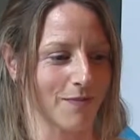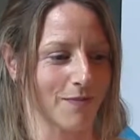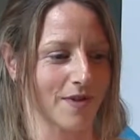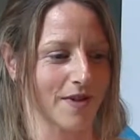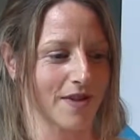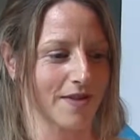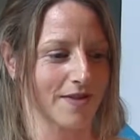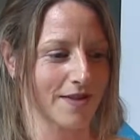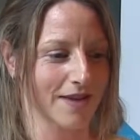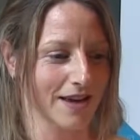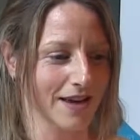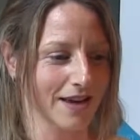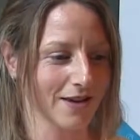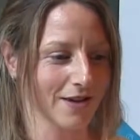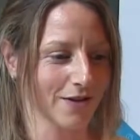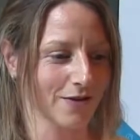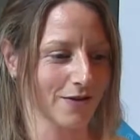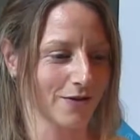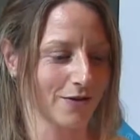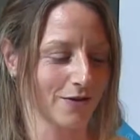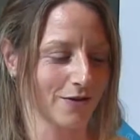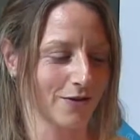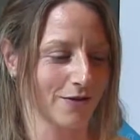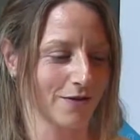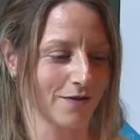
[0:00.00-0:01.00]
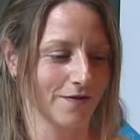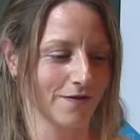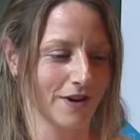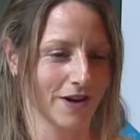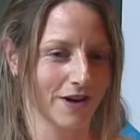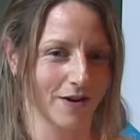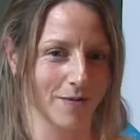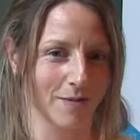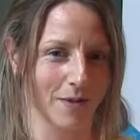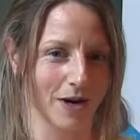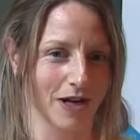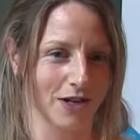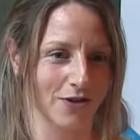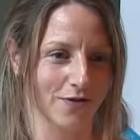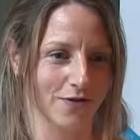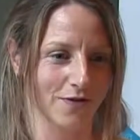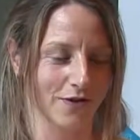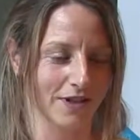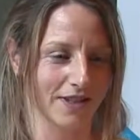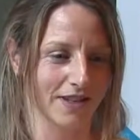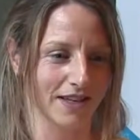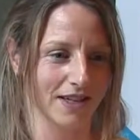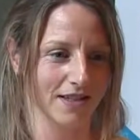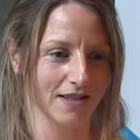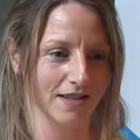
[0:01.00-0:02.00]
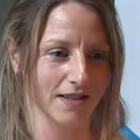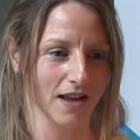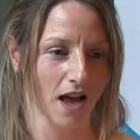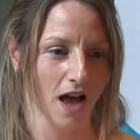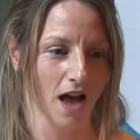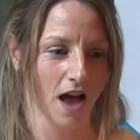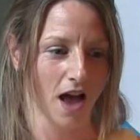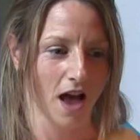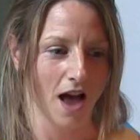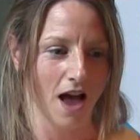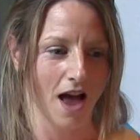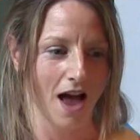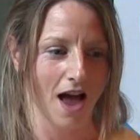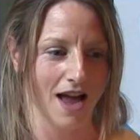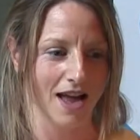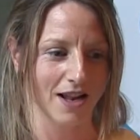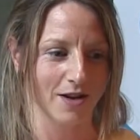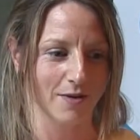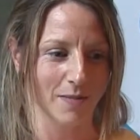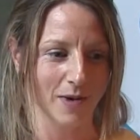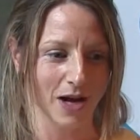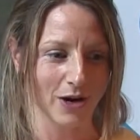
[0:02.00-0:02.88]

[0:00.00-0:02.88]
thank you very much for this. And my